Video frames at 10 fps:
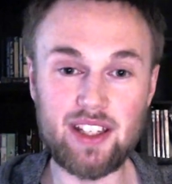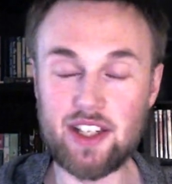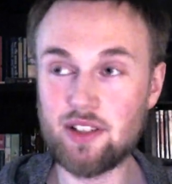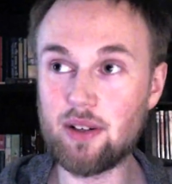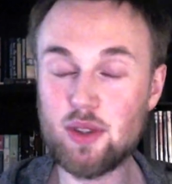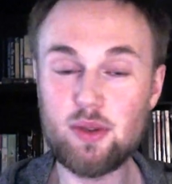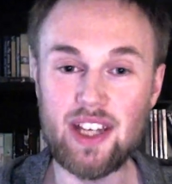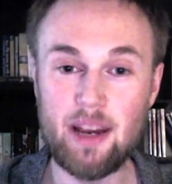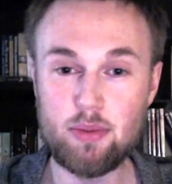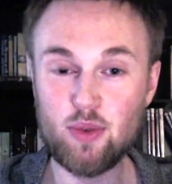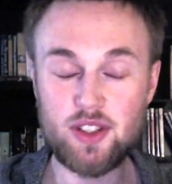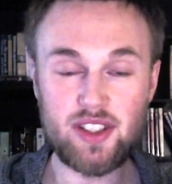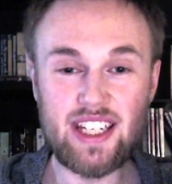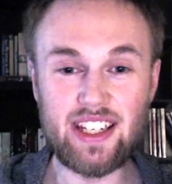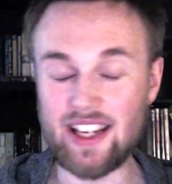Enneagram two types will
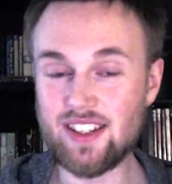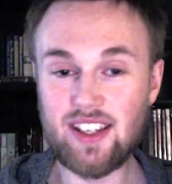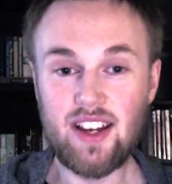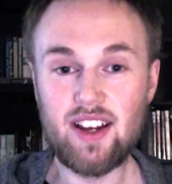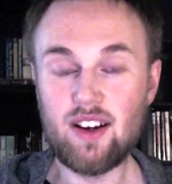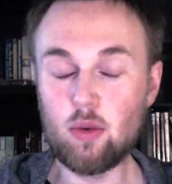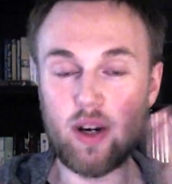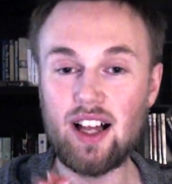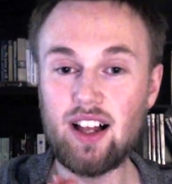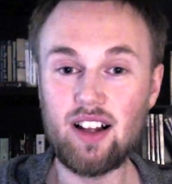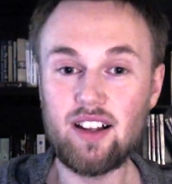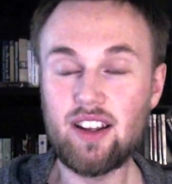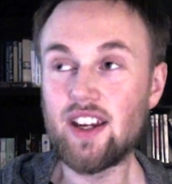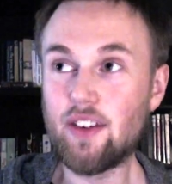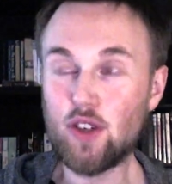see that, well,
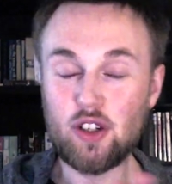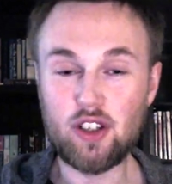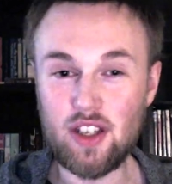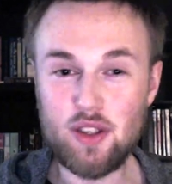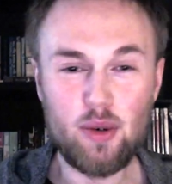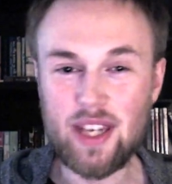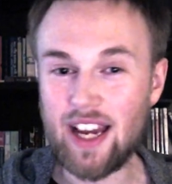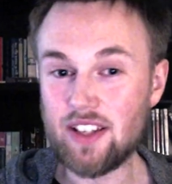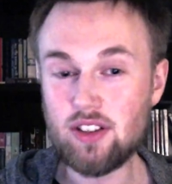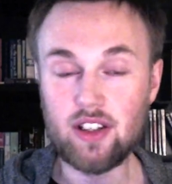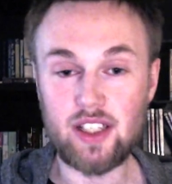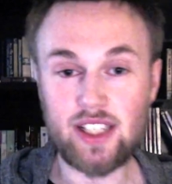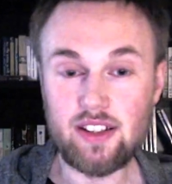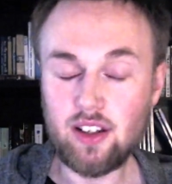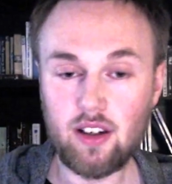if you're gonna do that, you're gonna
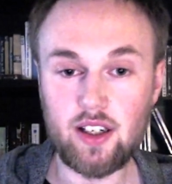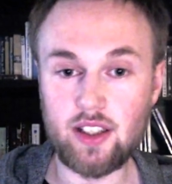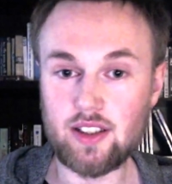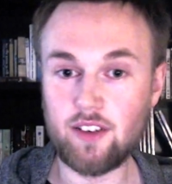get hurt.